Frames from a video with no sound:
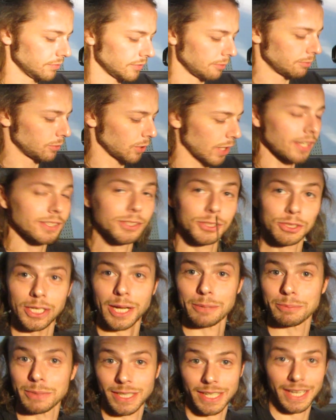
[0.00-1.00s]
Ground
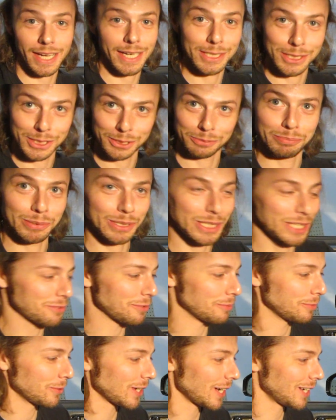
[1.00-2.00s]
strapped. I gotta just believe
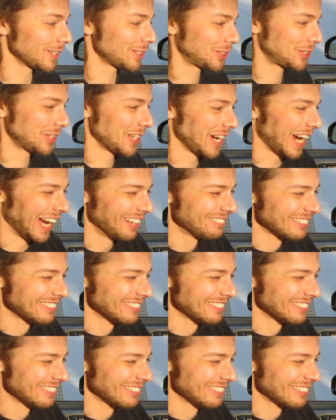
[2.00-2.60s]
I'm ground strapped.